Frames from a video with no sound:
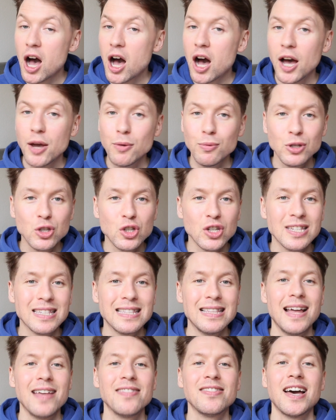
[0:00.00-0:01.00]
I would
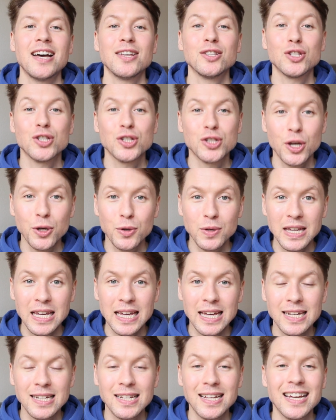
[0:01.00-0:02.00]
just let that soak
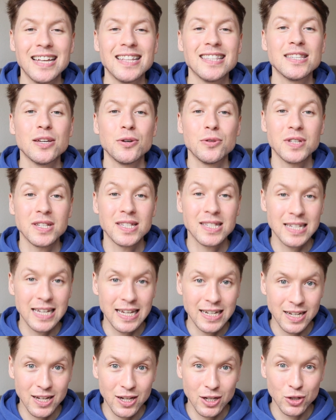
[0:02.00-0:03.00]
in until the
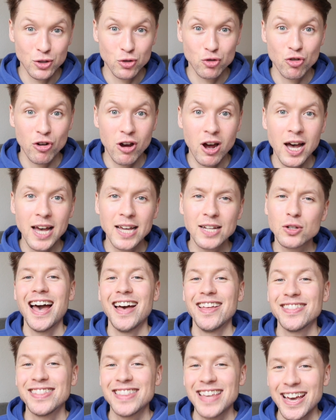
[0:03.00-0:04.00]
skin has dried,
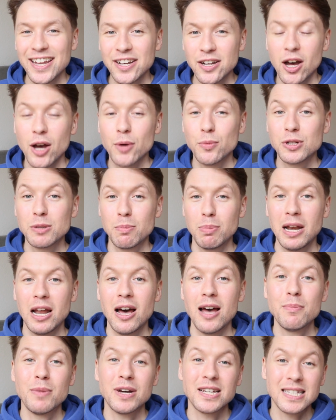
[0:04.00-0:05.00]
and then I would
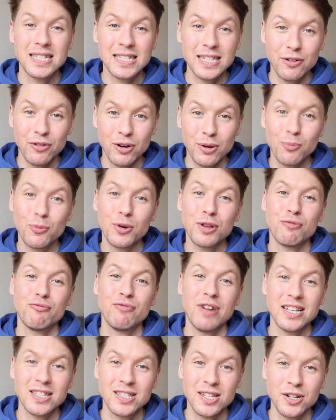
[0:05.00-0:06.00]
apply my serum with
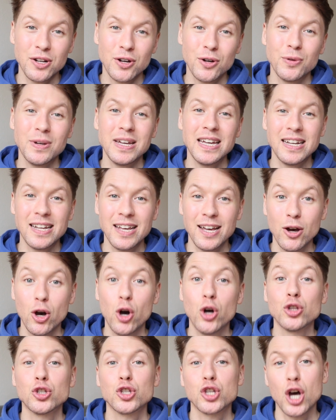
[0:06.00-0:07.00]
retinol in it
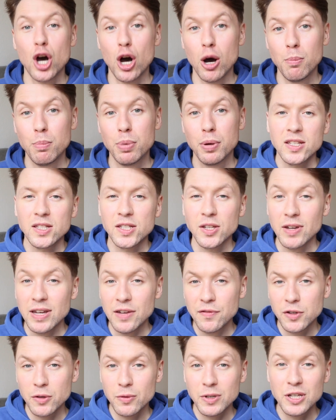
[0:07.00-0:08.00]
on top. So
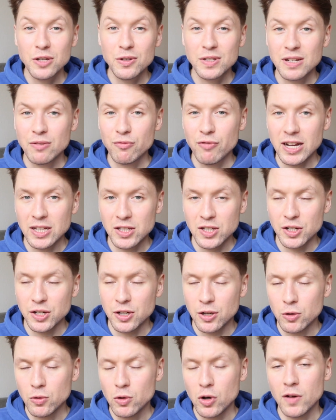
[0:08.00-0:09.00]
if you are using
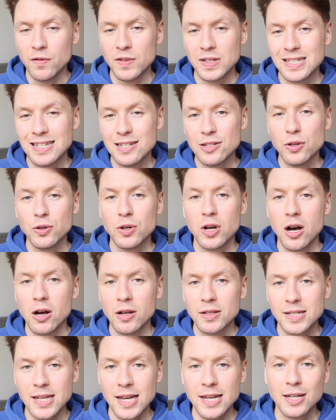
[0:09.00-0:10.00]
retinol, obviously you
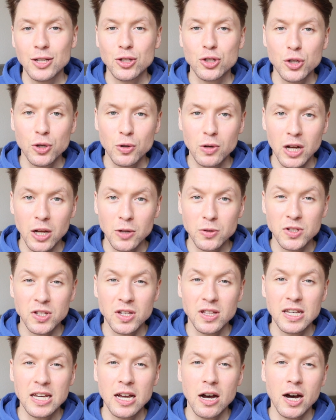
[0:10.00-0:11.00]
can't take it too close
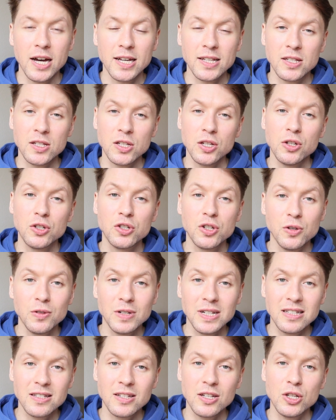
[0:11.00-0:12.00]
to the eyes, so you do
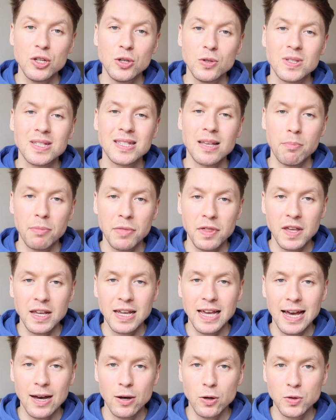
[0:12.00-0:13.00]
need to use
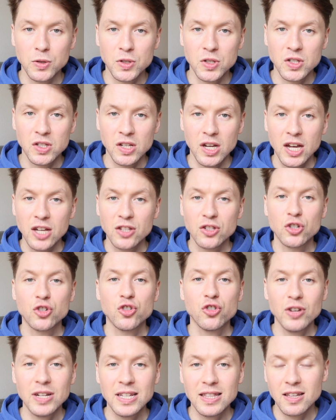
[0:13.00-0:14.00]
something else to
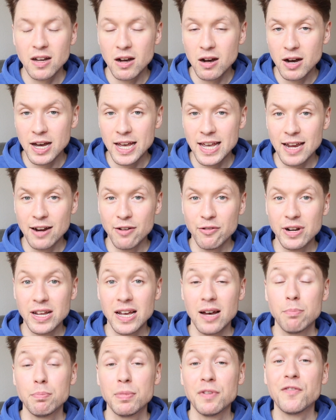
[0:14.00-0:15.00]
treat the eye
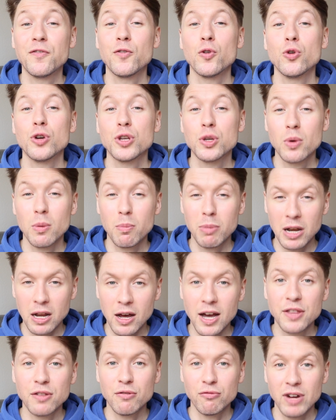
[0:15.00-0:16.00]
area before you
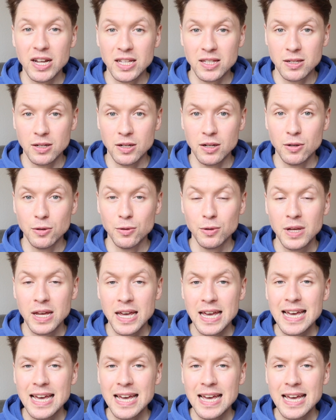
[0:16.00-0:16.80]
apply the retinol.